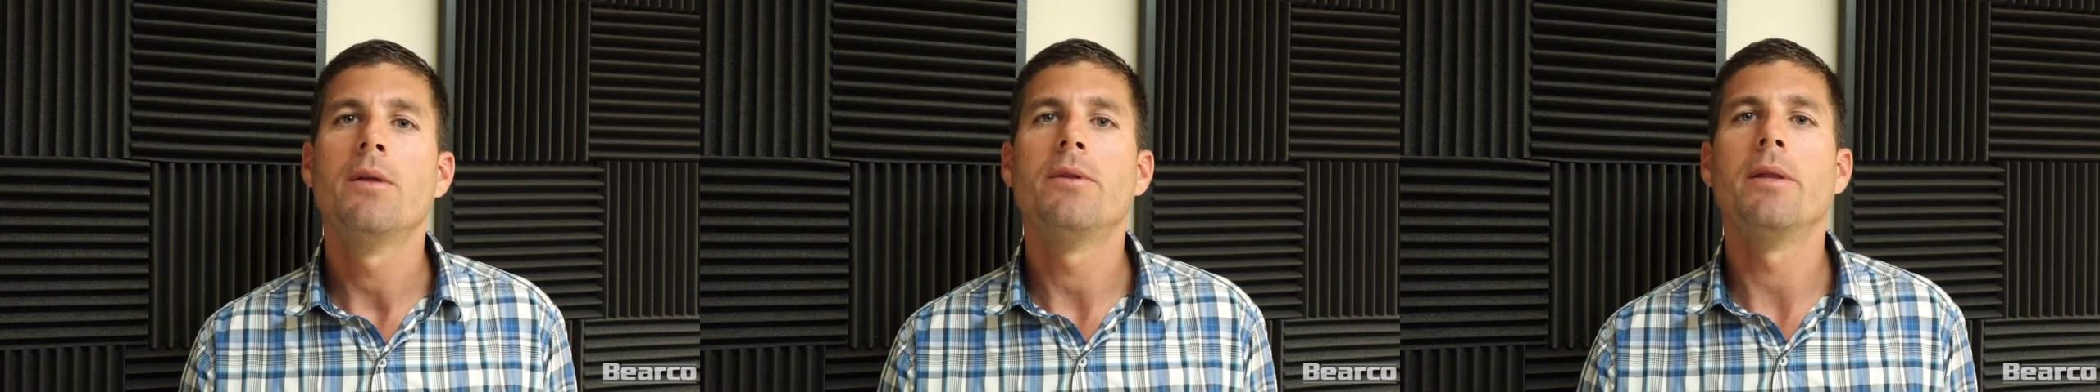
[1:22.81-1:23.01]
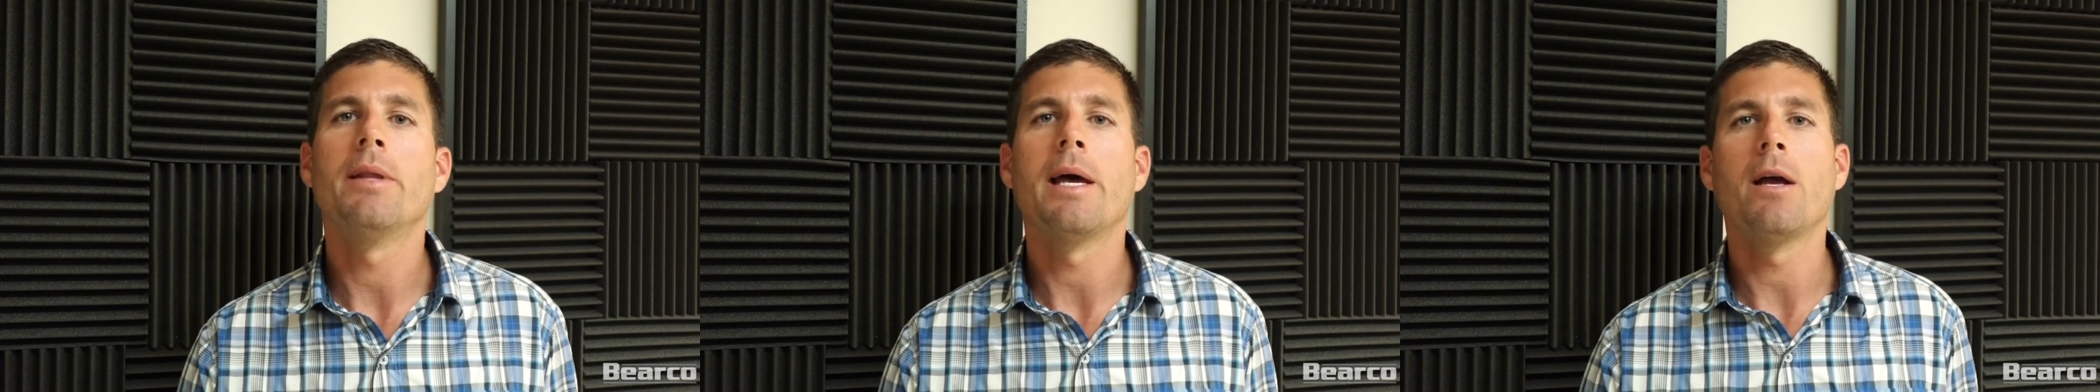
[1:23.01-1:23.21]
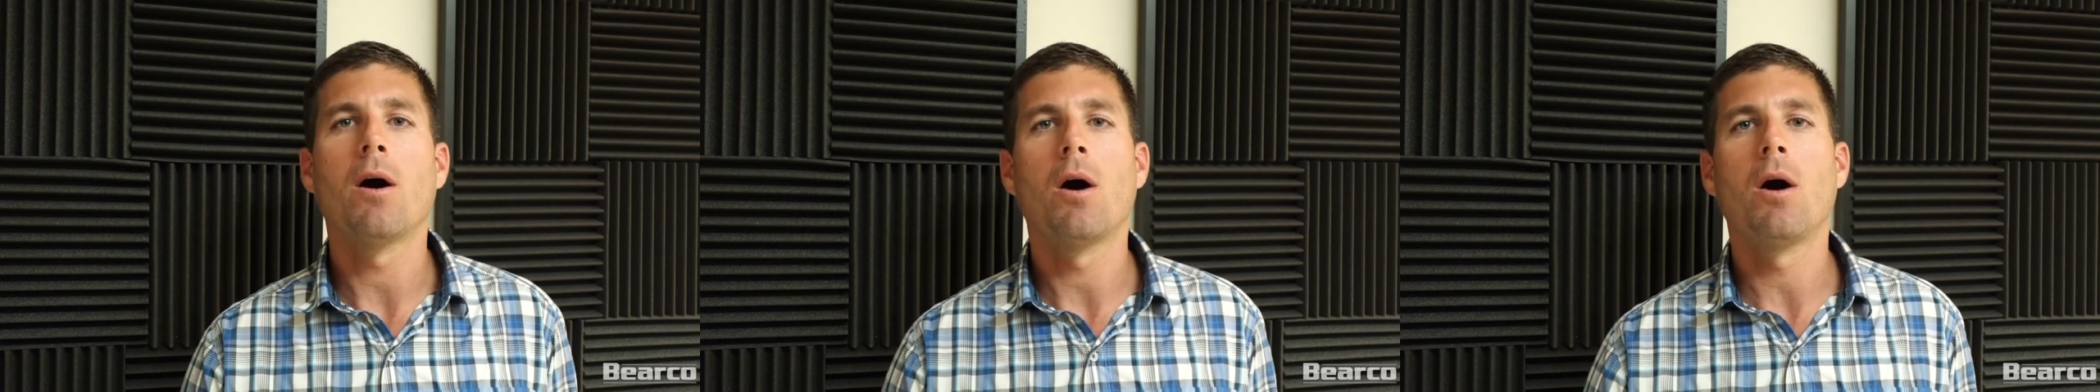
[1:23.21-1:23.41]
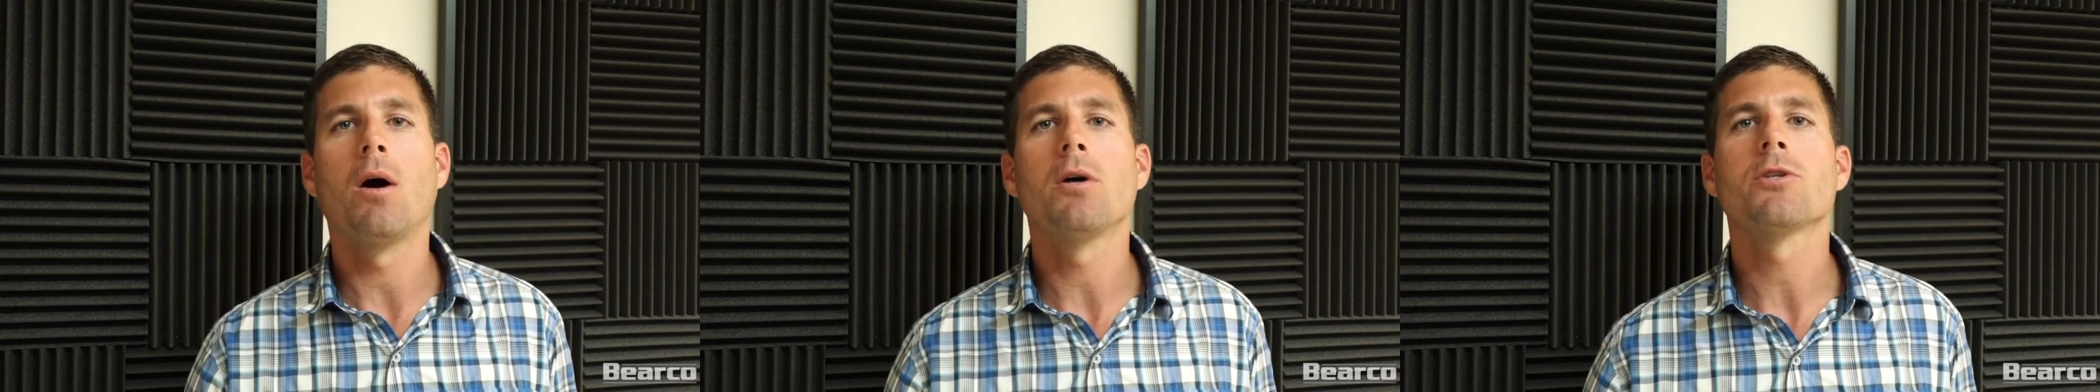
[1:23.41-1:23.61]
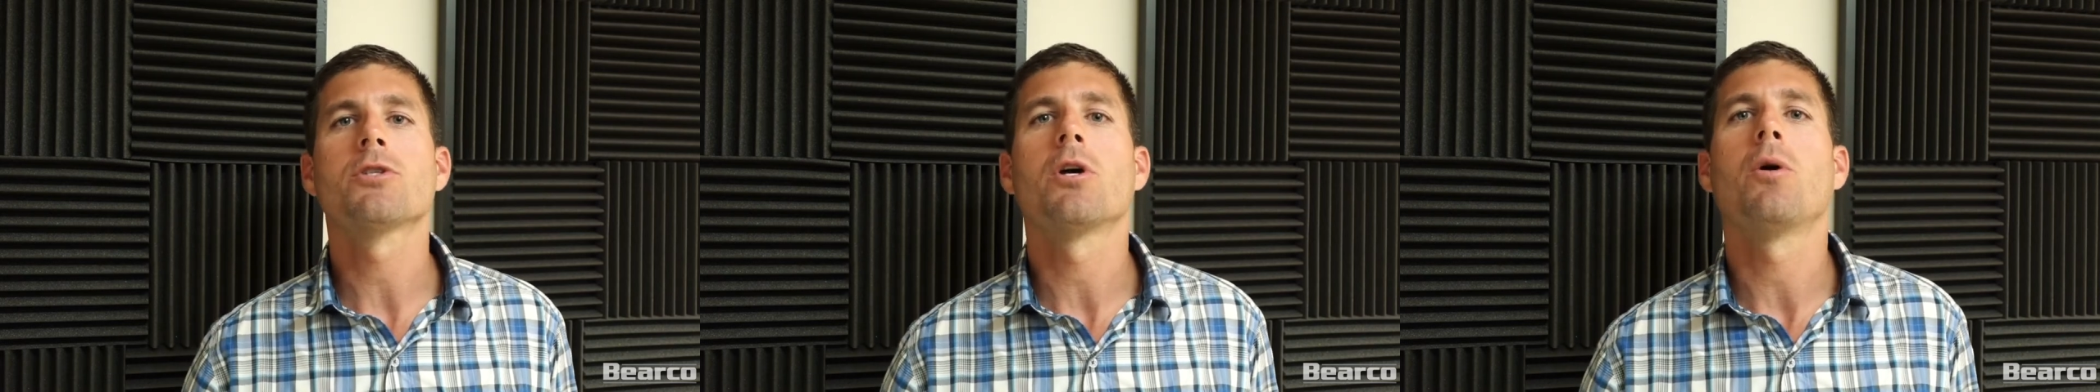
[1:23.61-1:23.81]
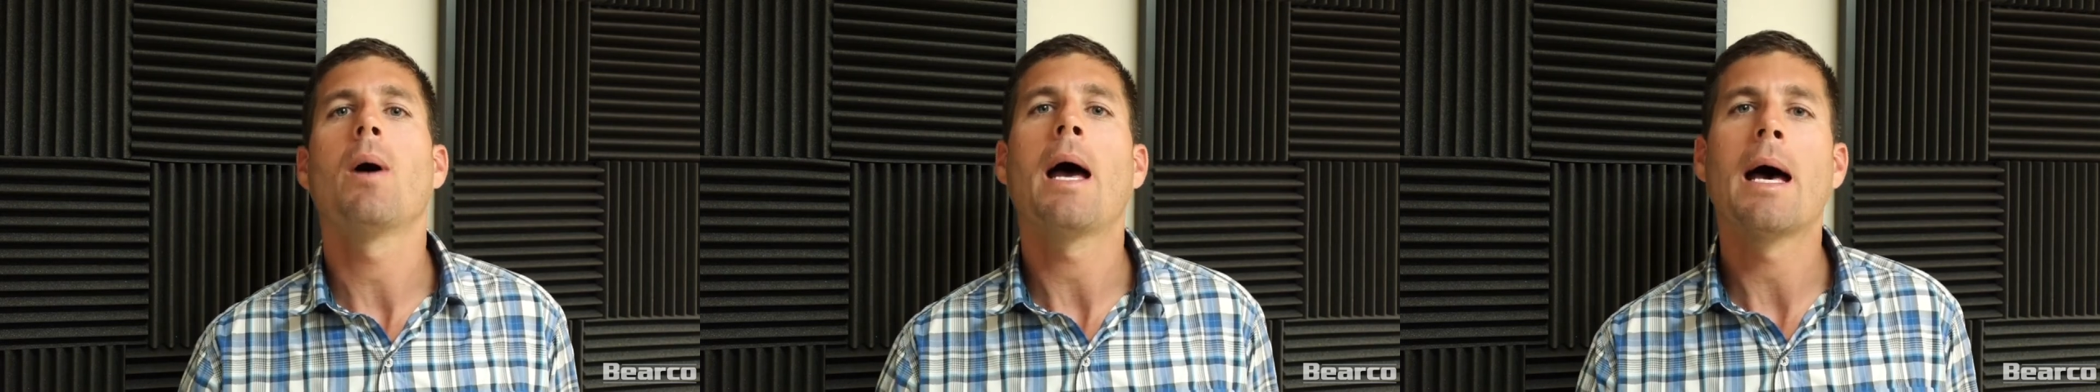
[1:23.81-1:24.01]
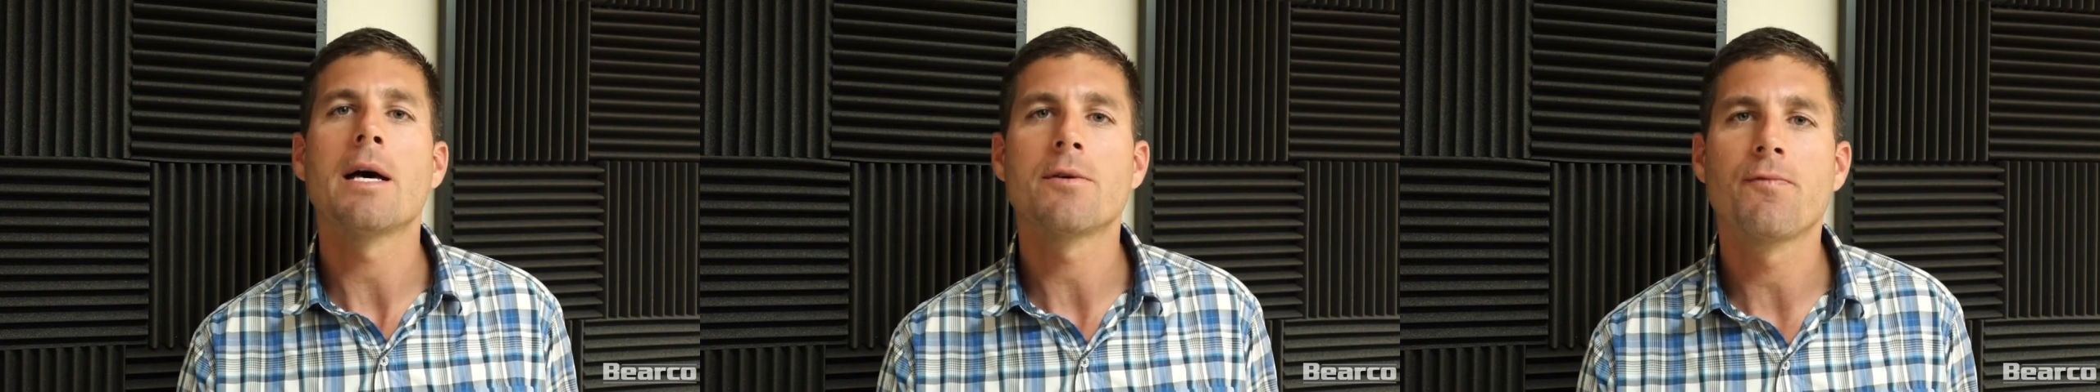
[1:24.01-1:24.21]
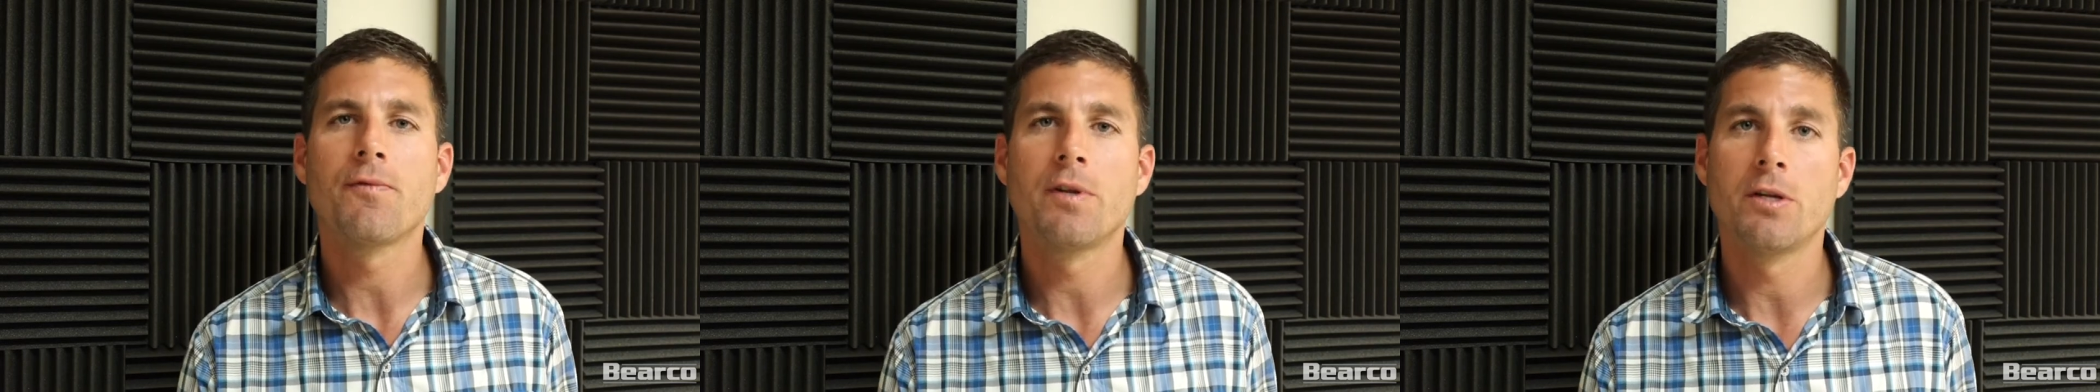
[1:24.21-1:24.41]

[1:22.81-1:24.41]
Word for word: then they also have